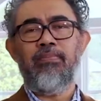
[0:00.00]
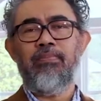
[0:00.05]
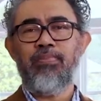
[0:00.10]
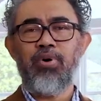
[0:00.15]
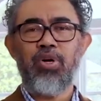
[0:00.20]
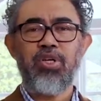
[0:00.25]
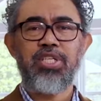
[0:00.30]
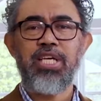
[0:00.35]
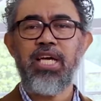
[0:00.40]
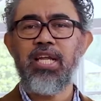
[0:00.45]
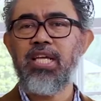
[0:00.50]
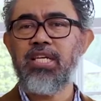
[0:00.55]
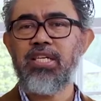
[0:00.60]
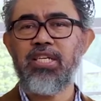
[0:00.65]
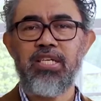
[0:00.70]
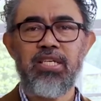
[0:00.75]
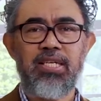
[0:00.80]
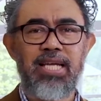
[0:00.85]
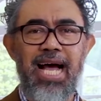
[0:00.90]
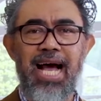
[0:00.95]

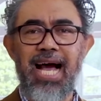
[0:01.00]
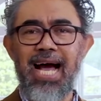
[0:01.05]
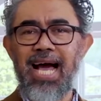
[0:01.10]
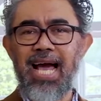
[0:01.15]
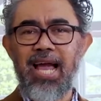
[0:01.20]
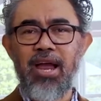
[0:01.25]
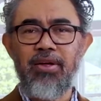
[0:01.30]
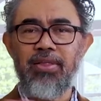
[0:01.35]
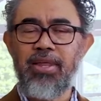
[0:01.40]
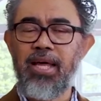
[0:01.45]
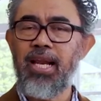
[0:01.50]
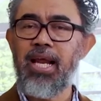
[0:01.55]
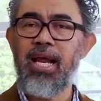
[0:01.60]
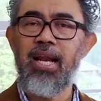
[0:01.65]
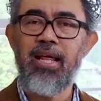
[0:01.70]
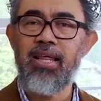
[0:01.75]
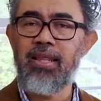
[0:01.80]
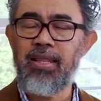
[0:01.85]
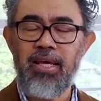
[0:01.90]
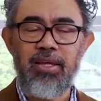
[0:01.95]
percentages higher than
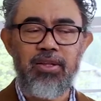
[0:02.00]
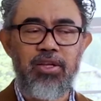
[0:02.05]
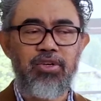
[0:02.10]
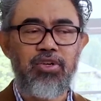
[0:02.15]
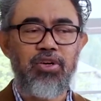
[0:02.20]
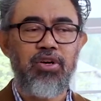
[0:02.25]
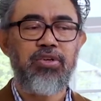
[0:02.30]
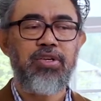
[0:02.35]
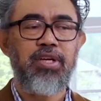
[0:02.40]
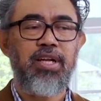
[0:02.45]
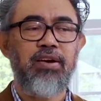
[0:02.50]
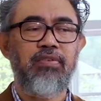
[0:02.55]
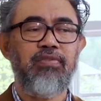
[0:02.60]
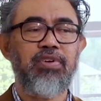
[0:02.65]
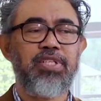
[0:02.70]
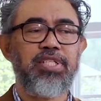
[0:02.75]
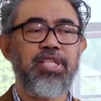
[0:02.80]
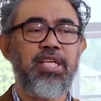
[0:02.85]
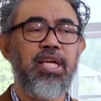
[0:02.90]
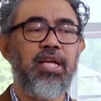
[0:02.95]
anything the church had ever
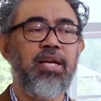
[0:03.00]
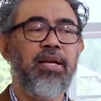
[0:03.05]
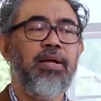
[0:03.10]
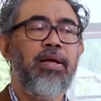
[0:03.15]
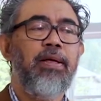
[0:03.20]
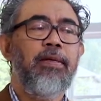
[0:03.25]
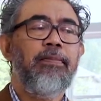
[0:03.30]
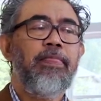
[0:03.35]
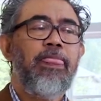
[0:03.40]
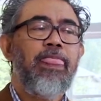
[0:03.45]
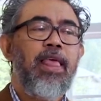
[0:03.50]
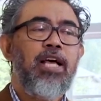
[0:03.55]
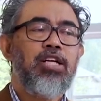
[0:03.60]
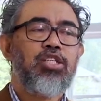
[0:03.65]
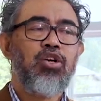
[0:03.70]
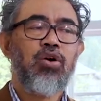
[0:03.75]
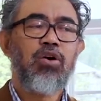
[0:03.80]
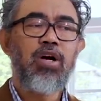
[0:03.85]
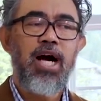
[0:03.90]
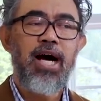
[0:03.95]
seen.
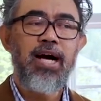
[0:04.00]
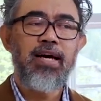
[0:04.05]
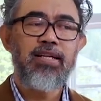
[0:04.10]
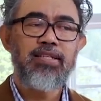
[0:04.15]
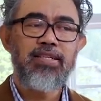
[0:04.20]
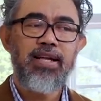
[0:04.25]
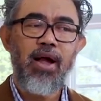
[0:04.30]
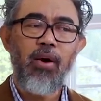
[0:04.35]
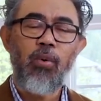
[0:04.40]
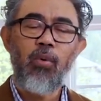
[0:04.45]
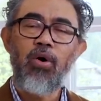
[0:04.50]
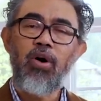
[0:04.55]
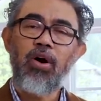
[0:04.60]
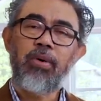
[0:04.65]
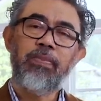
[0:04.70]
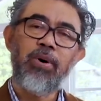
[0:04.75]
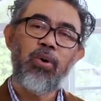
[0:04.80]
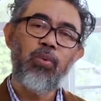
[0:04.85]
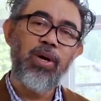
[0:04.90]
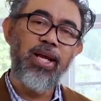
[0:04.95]
So God is at
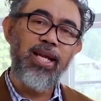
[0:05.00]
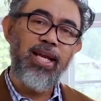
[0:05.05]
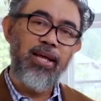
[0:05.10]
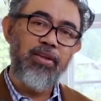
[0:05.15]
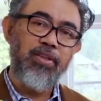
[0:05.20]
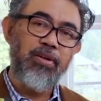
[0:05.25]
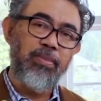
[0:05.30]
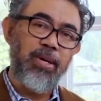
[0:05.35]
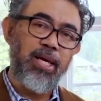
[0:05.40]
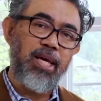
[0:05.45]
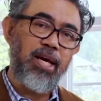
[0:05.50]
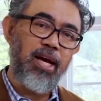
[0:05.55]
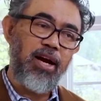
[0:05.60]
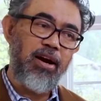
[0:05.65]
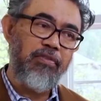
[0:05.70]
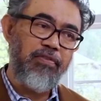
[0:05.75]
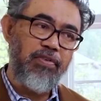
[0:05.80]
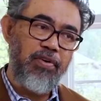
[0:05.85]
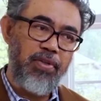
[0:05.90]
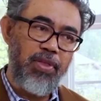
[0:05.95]
work, but we need to be
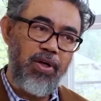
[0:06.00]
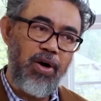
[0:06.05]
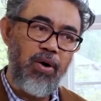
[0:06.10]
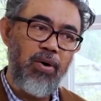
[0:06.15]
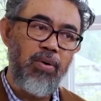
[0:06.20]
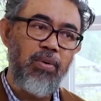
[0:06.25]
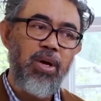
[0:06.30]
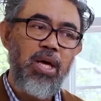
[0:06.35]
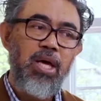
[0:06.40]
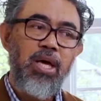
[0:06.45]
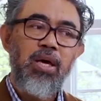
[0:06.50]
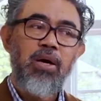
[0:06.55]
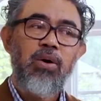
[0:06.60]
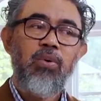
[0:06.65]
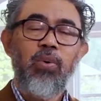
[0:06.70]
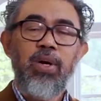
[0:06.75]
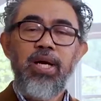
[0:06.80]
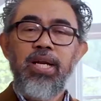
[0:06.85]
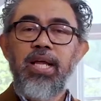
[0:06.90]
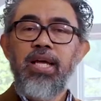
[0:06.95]
careful though.
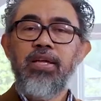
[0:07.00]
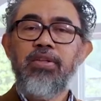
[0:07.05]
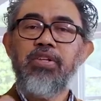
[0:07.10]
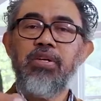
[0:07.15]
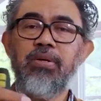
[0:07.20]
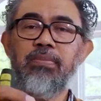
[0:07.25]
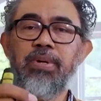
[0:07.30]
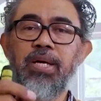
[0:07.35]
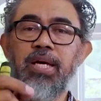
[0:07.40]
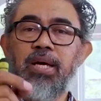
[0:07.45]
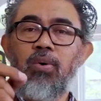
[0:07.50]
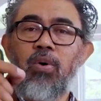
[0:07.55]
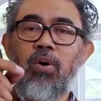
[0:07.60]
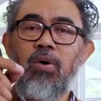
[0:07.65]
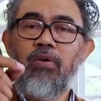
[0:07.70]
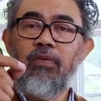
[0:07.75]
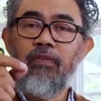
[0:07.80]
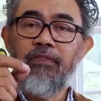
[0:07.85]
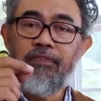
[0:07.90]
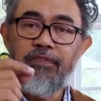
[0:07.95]
We need to be
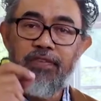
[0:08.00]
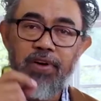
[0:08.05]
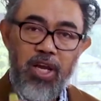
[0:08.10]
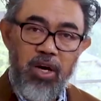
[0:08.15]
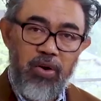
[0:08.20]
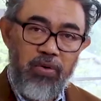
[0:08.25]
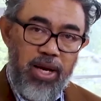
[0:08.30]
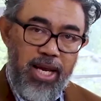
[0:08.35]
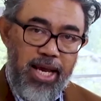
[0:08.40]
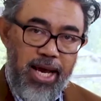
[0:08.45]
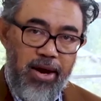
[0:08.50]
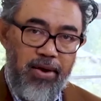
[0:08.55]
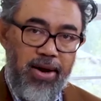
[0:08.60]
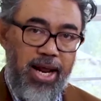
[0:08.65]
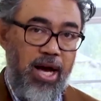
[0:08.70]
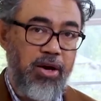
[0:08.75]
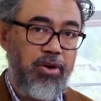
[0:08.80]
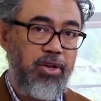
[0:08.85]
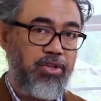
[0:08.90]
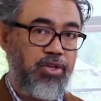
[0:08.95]
figuring out
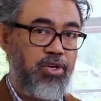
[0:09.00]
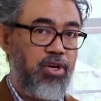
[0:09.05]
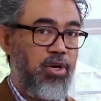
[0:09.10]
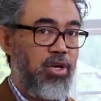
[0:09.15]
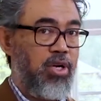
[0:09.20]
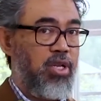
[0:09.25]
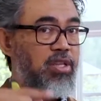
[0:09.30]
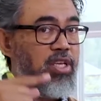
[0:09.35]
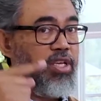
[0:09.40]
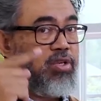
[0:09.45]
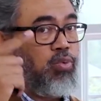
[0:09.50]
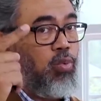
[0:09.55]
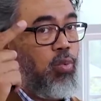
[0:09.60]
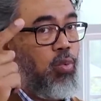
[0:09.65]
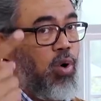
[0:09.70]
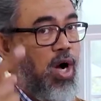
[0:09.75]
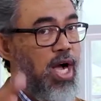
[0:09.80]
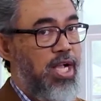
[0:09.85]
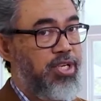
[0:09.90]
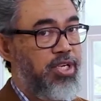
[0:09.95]
how to turn this
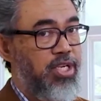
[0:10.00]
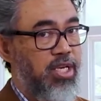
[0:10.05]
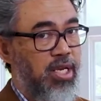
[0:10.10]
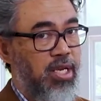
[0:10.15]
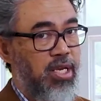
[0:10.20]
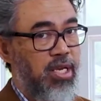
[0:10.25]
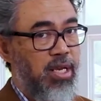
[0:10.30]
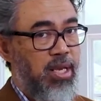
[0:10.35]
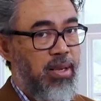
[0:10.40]
watching